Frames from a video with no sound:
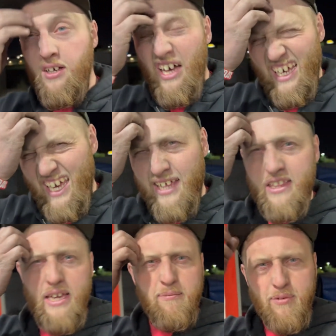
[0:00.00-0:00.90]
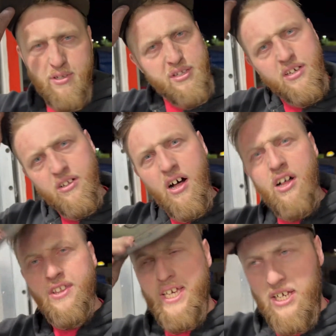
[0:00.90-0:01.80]
again, the input seal
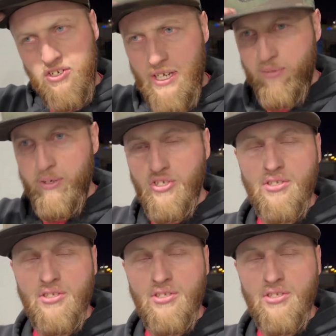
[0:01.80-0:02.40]
on the transmission.